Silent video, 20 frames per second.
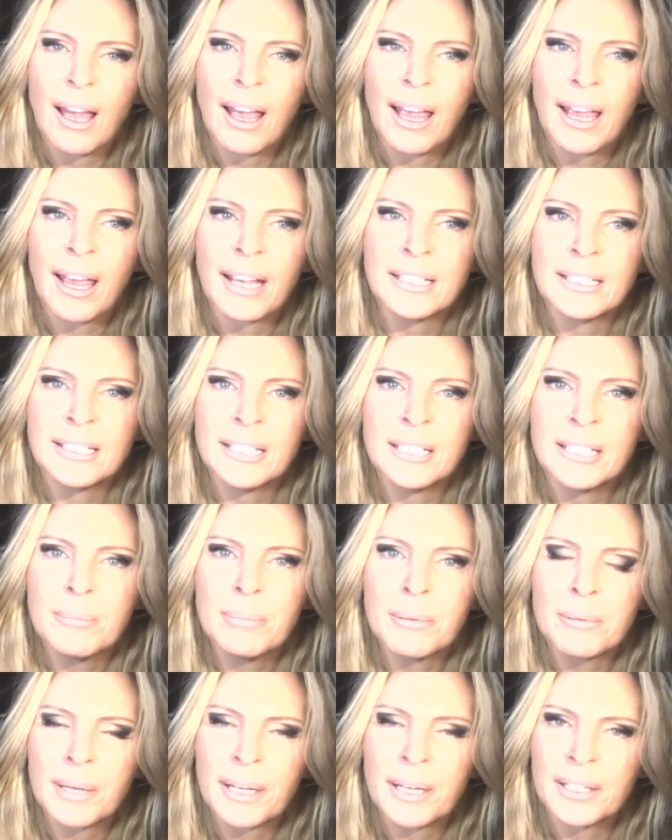a
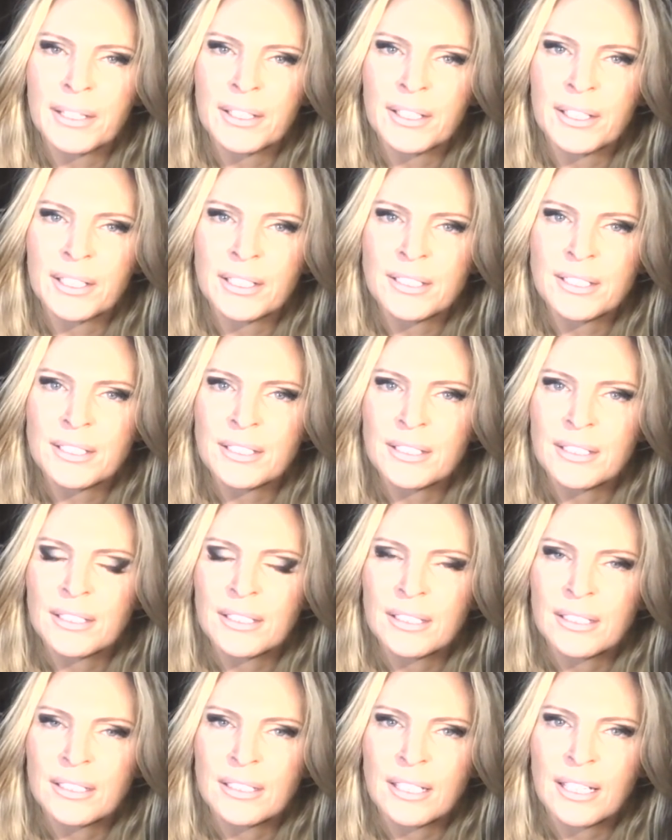liberated
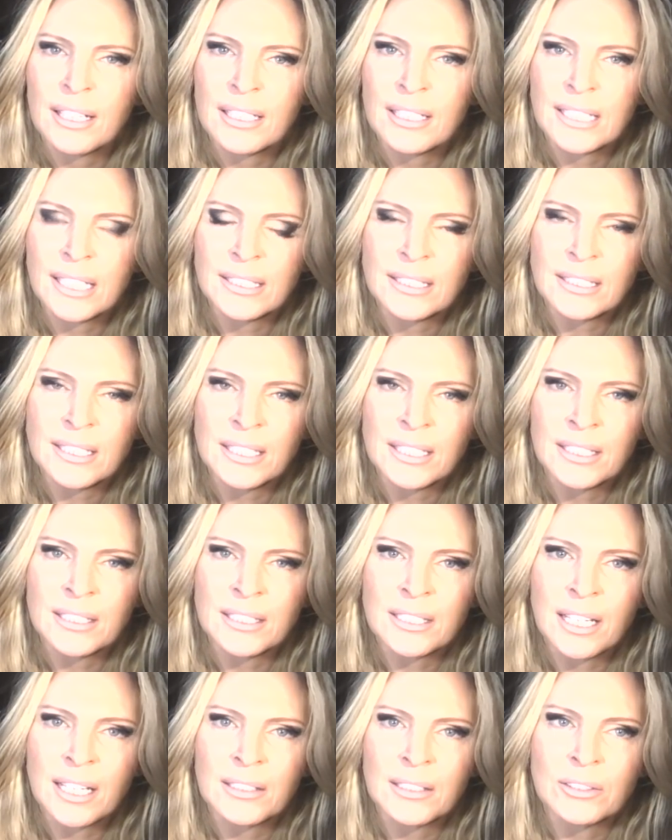
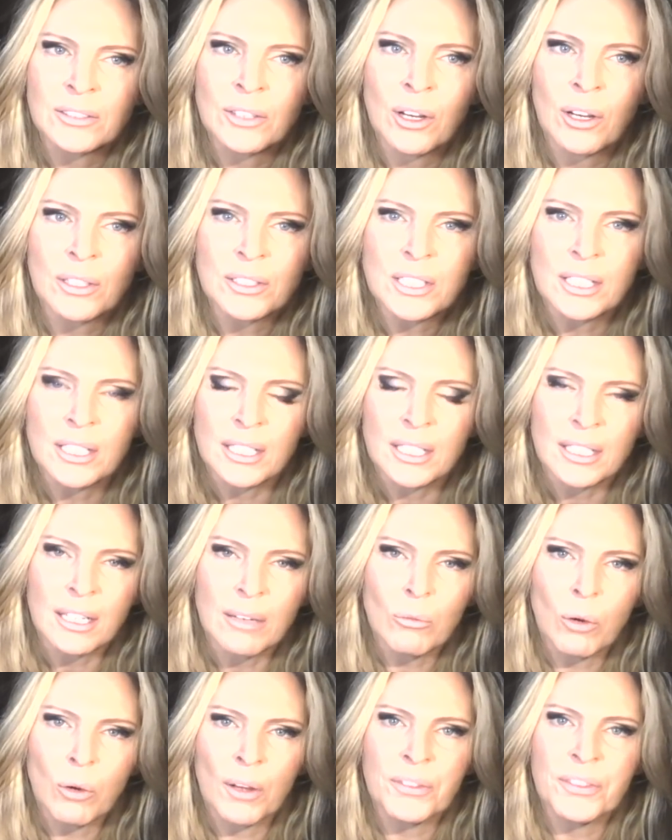existence, and not
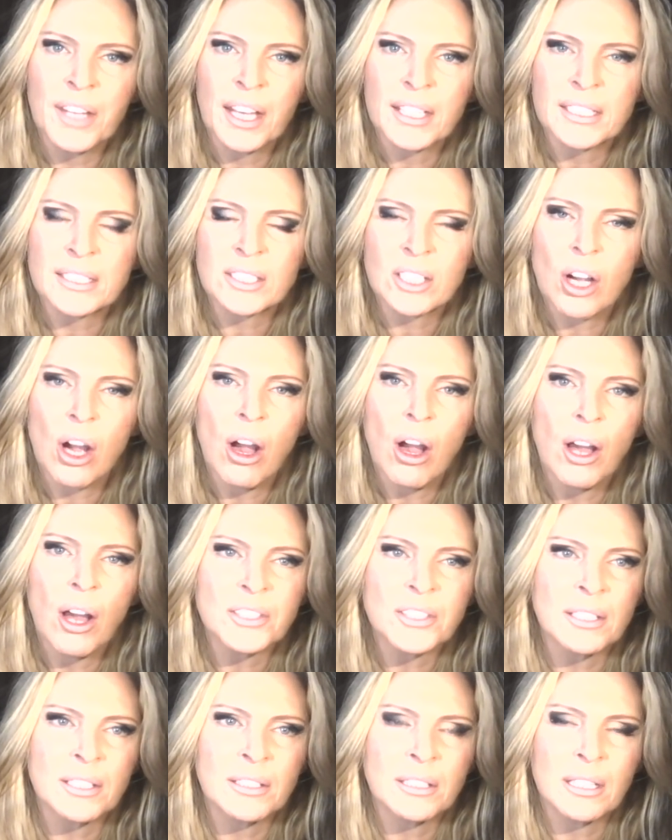one that is
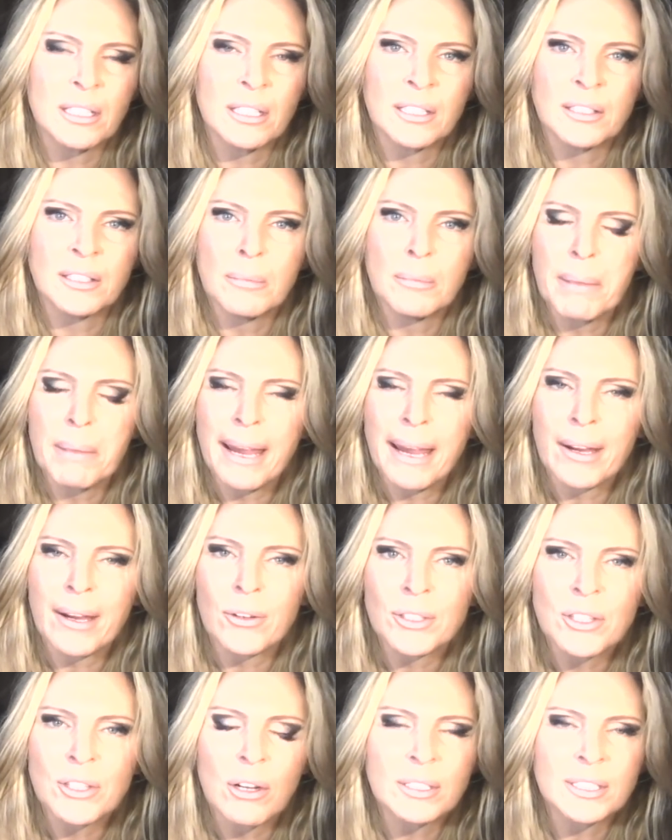caught in the
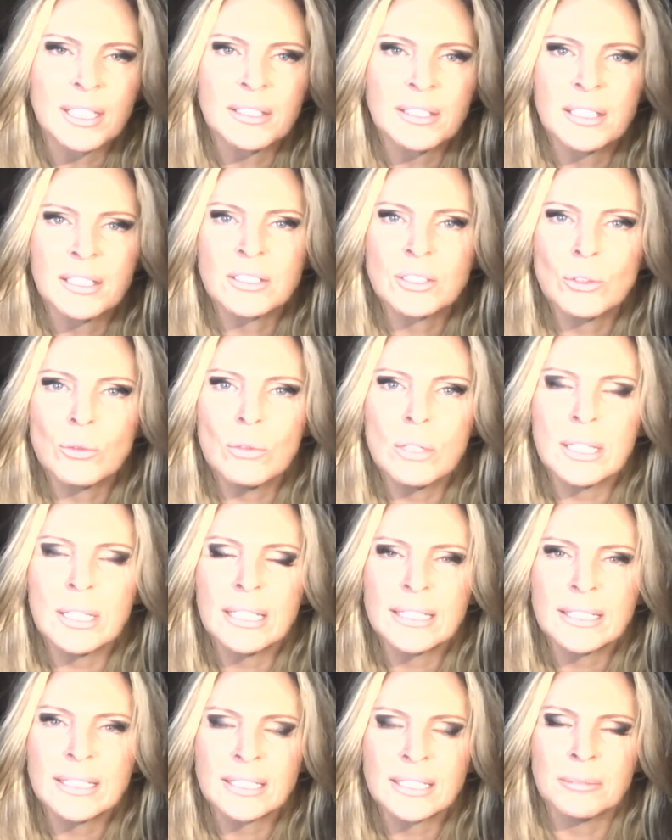paradox, in the
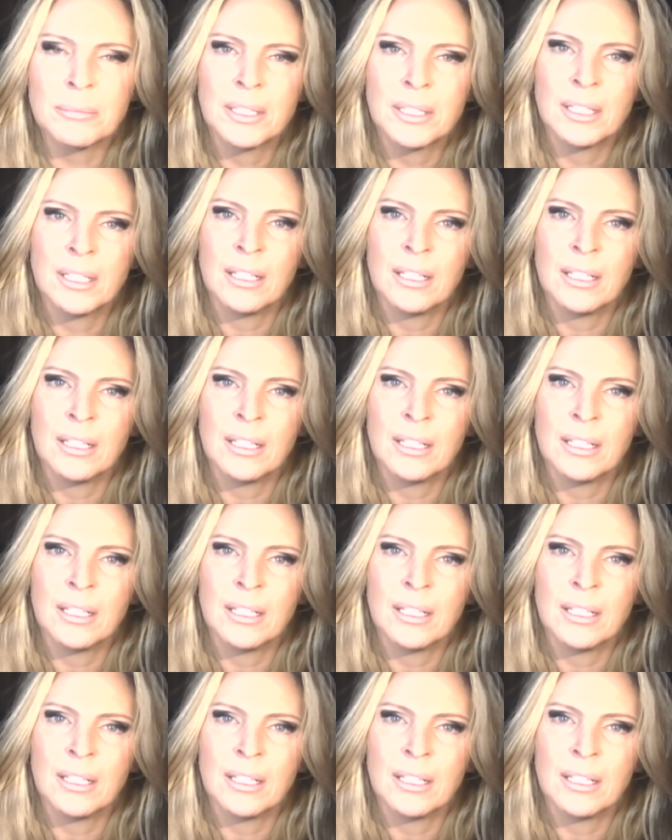dualism